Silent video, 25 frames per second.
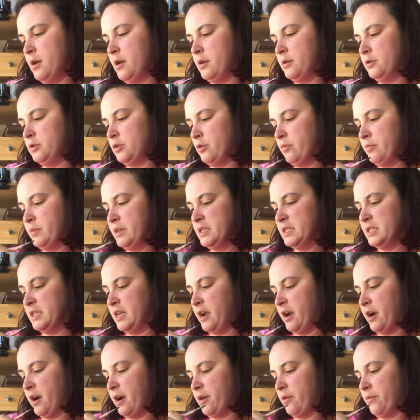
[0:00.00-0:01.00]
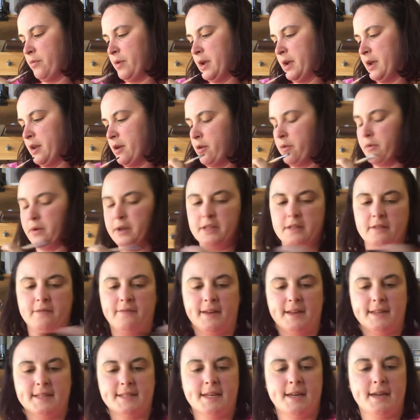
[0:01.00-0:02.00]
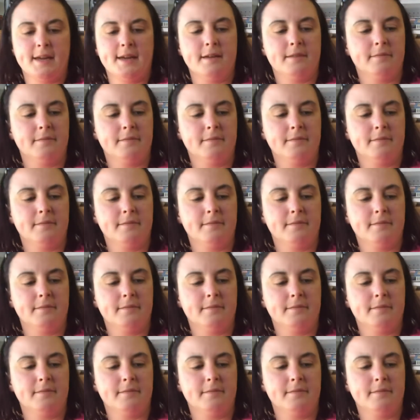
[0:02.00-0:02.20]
Don't be scared. We can always fix it.